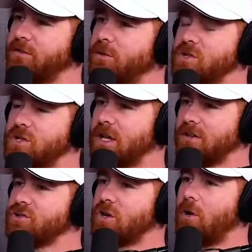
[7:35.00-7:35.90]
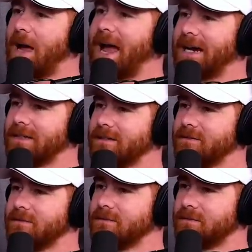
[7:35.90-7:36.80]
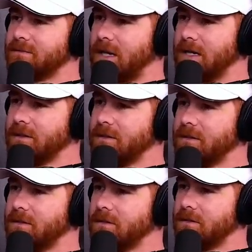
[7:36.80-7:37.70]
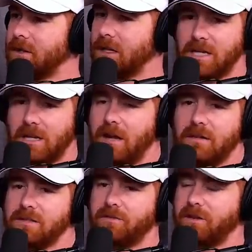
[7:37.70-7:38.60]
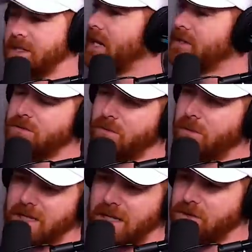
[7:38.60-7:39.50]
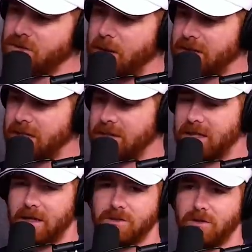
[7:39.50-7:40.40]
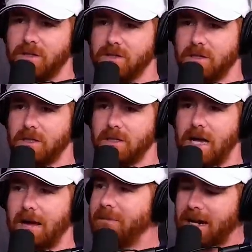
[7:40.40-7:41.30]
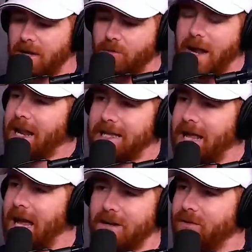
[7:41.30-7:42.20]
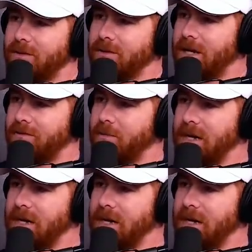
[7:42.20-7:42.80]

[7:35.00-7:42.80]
food is good, I'll just go back. Right. Right. I'll, I'll tell people. I'll yeah. tell I'll tell friend. Yeah, dude, we went to that new spot, that Italian joint. It's good. I'm not gonna write online. I don't I, have the